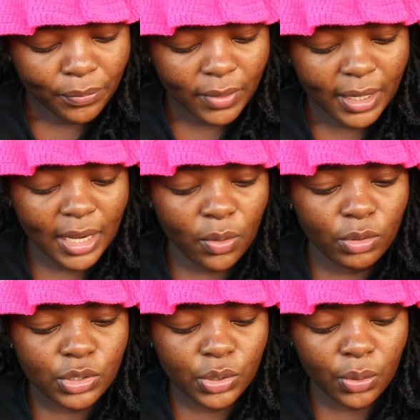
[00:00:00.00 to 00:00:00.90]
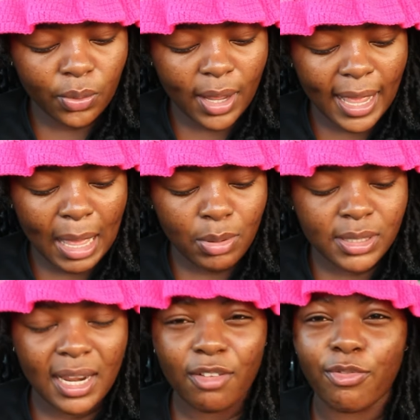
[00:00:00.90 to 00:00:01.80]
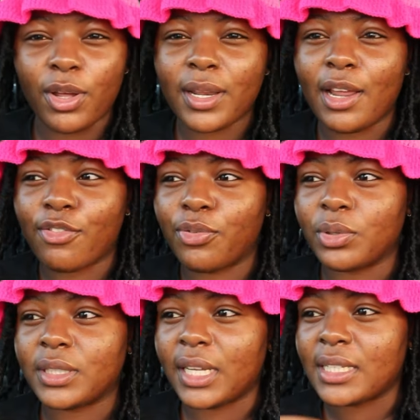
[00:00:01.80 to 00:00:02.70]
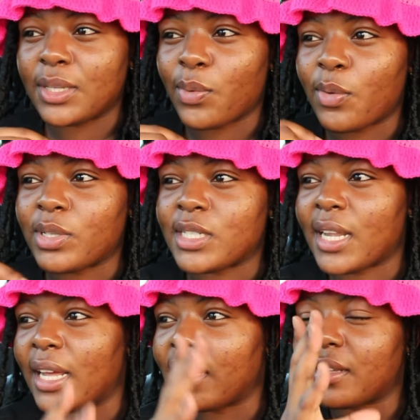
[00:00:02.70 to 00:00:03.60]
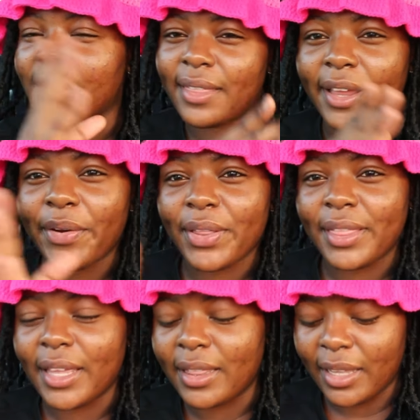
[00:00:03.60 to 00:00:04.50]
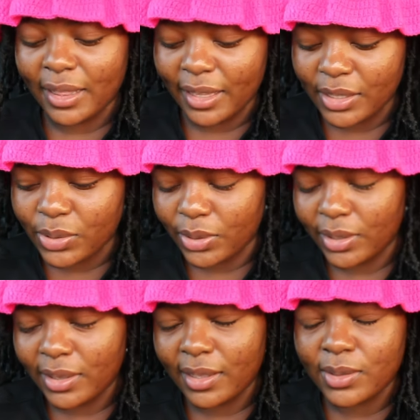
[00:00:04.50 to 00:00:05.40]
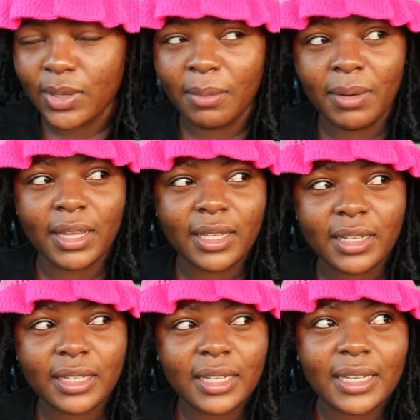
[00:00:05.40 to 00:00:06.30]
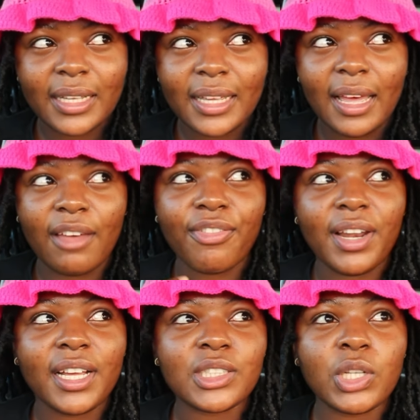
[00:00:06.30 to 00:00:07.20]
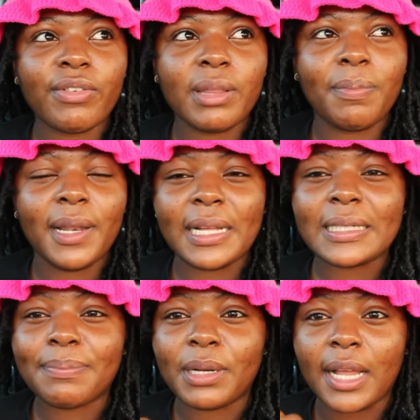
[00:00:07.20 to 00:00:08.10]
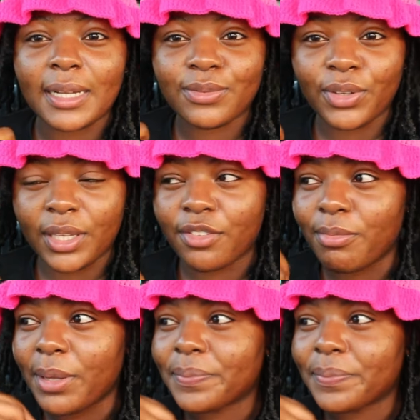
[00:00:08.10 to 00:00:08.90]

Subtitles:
And also... I wasn't like vlogging like full days. It was just like there and there and there and there. So that's why I'm like, I feel like it's all over the place. But guys, forgive me.